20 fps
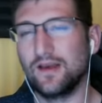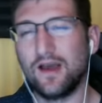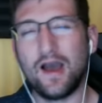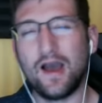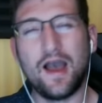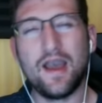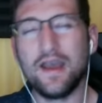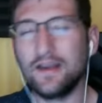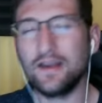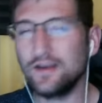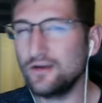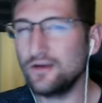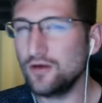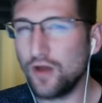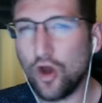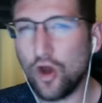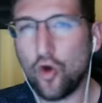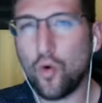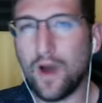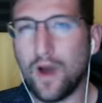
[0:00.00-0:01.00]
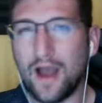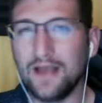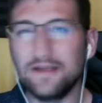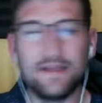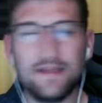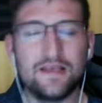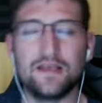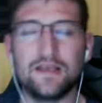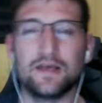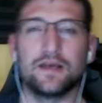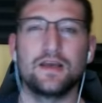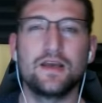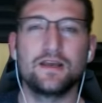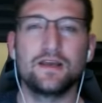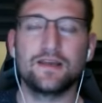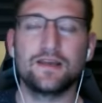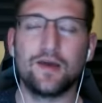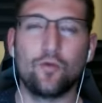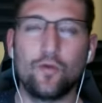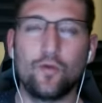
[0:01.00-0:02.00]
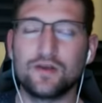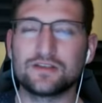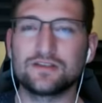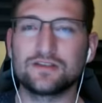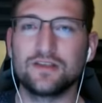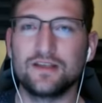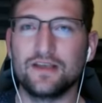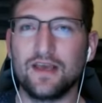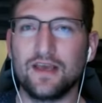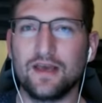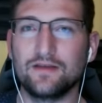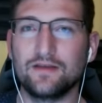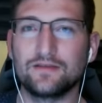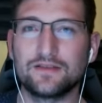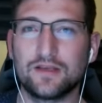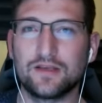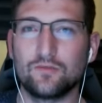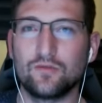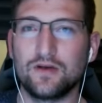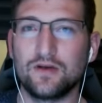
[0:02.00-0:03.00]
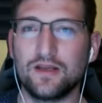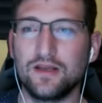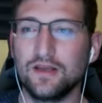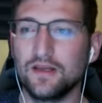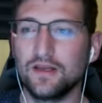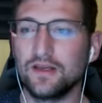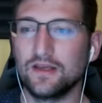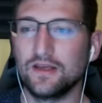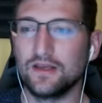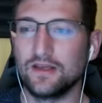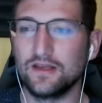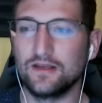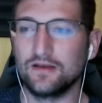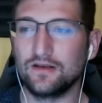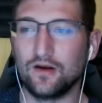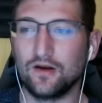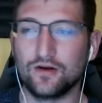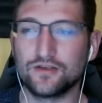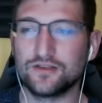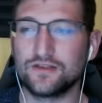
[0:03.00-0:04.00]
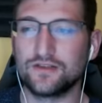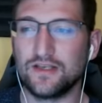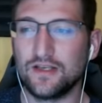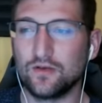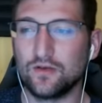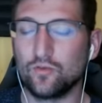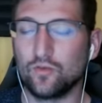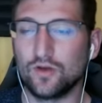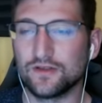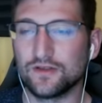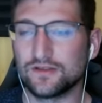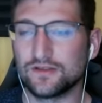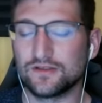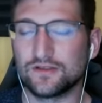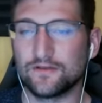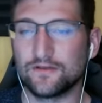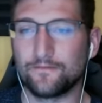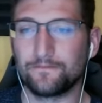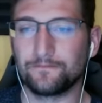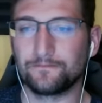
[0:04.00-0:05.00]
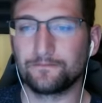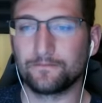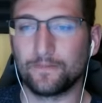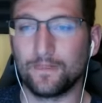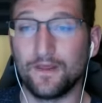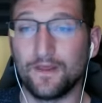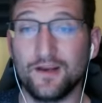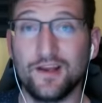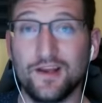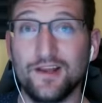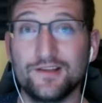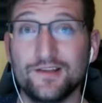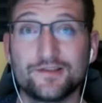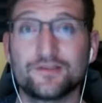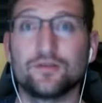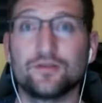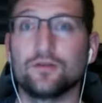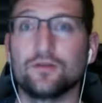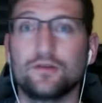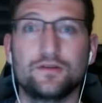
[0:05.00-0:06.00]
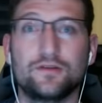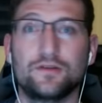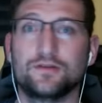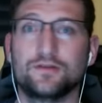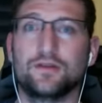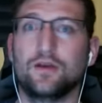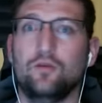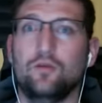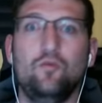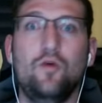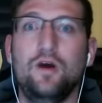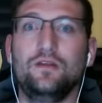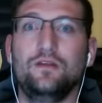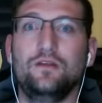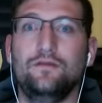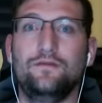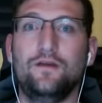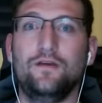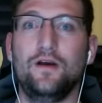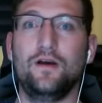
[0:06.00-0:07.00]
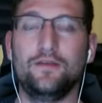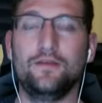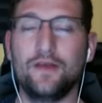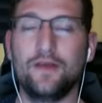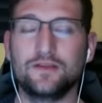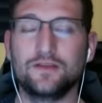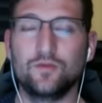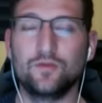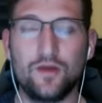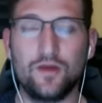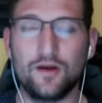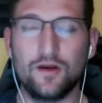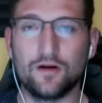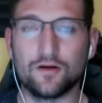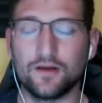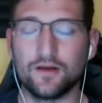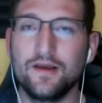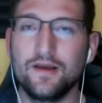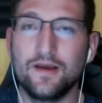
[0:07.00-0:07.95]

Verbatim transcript: I had no idea that whistling at somebody in Argentina was an insult. Just like, what the fuck? That's weird.